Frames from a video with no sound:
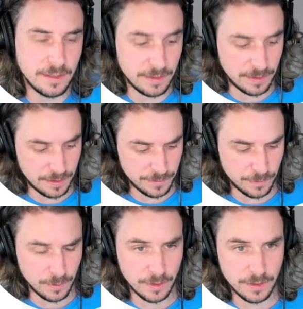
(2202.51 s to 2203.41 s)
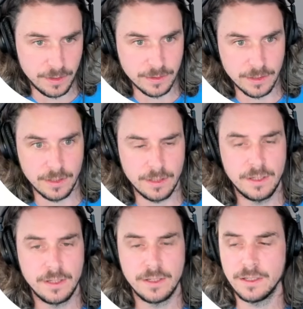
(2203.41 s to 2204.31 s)
This is for your
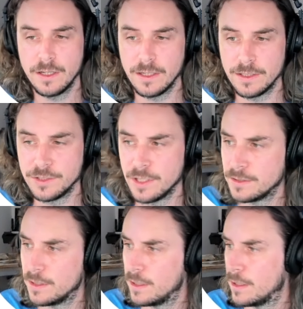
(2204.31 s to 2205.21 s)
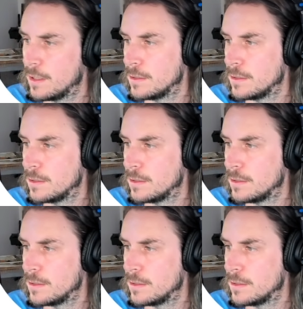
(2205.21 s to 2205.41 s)
JSON